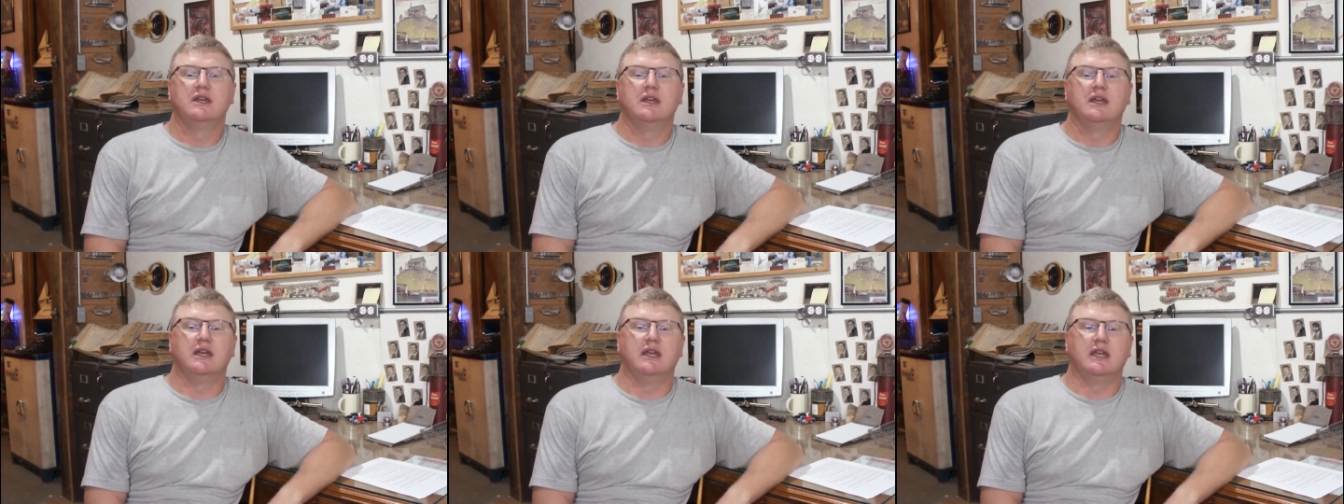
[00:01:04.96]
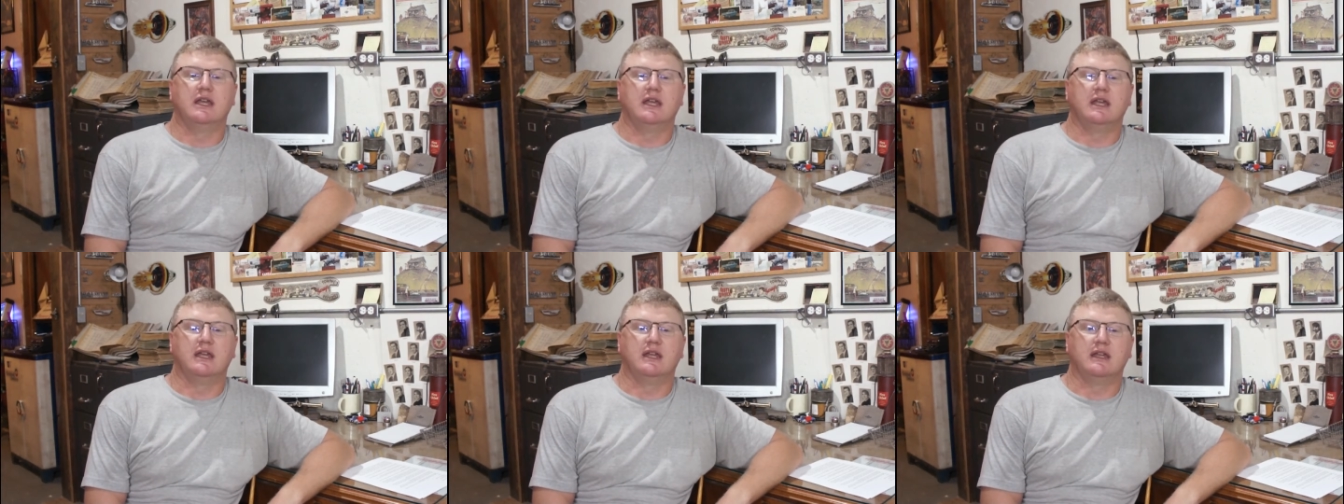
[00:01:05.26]

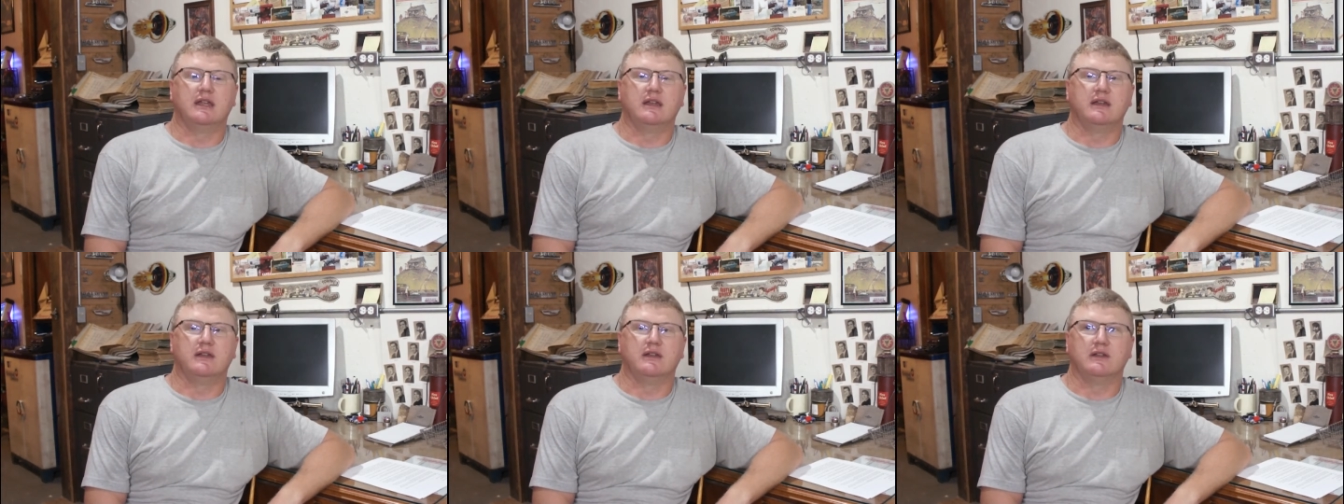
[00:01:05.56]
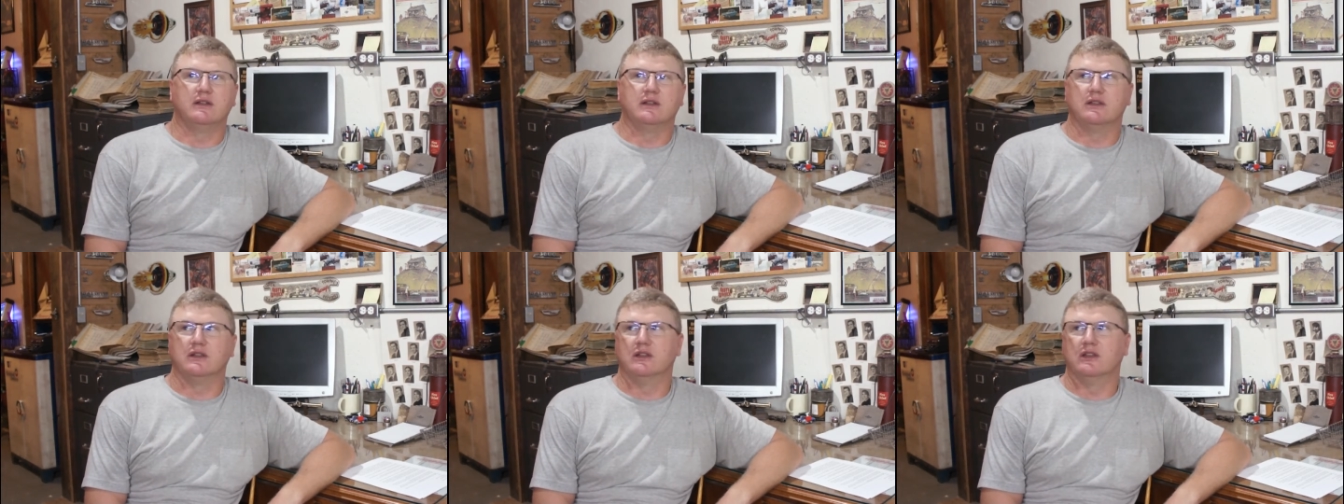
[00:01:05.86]
and
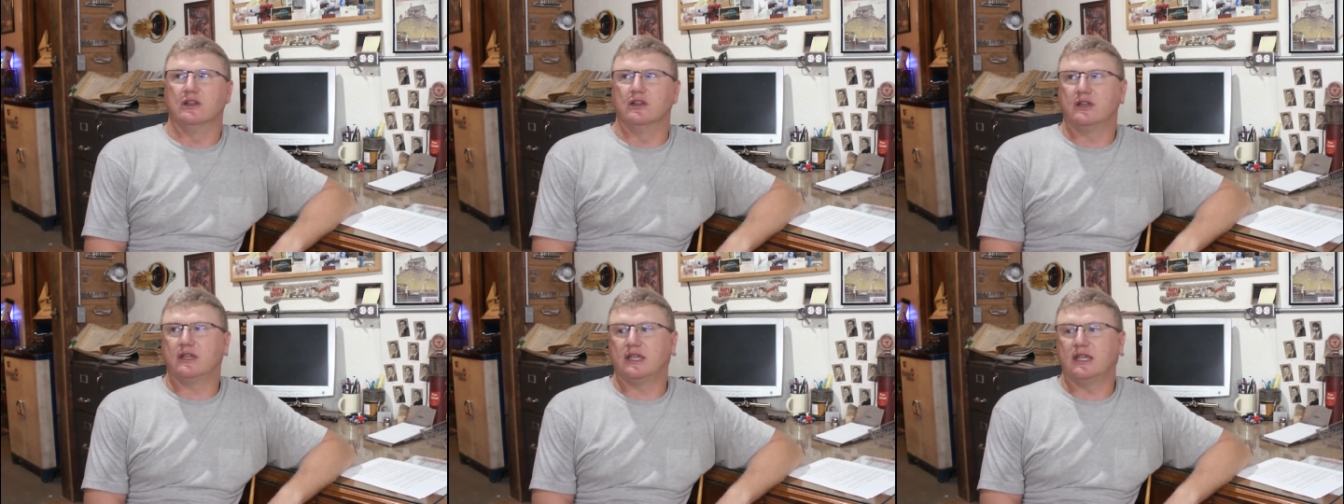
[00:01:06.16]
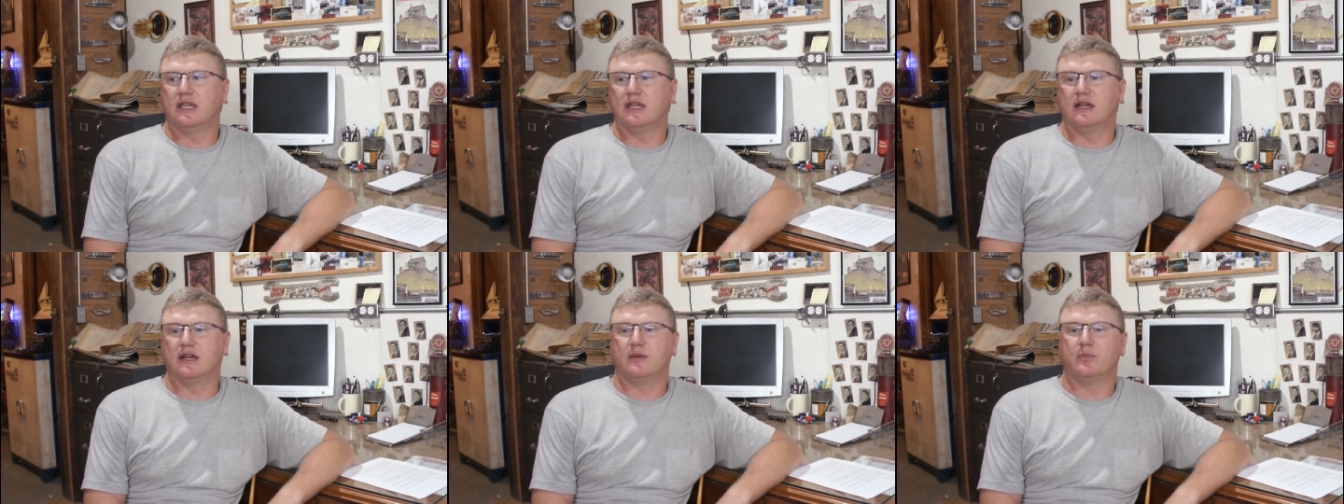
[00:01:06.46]

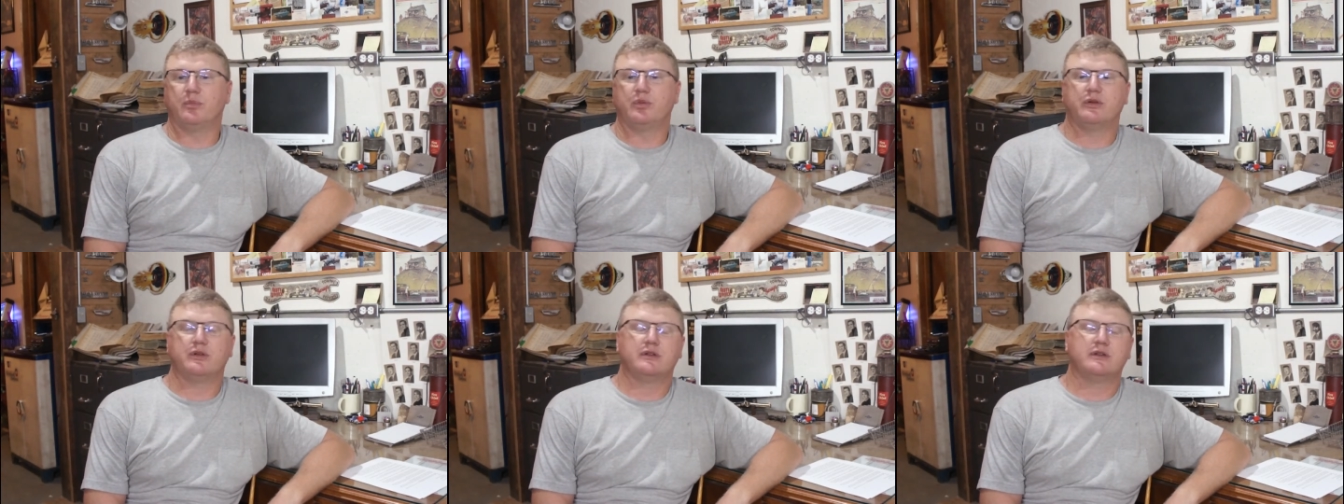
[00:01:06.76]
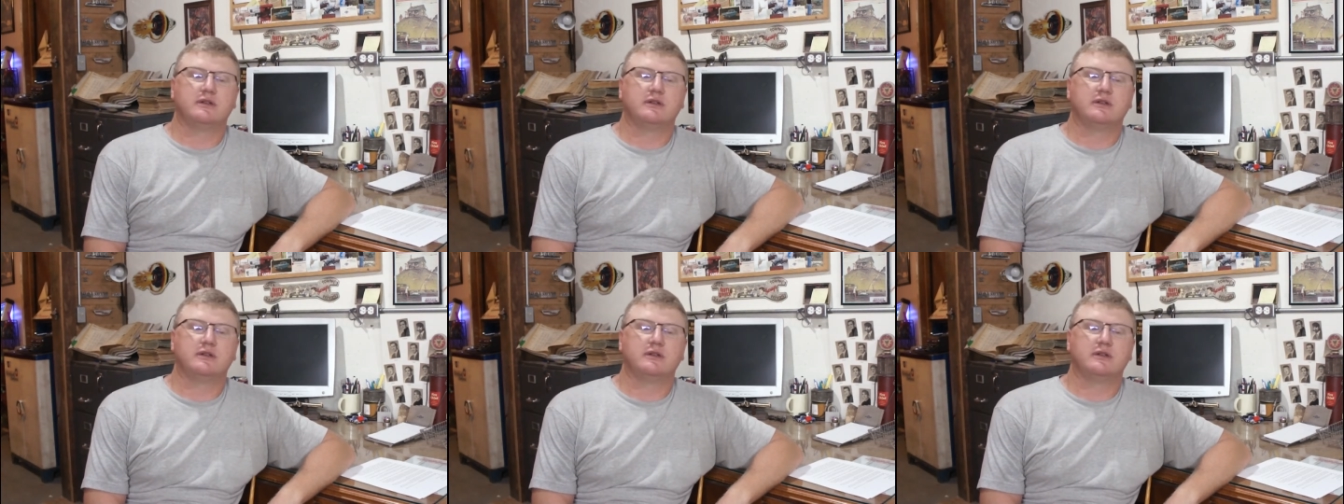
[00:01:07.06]
looking up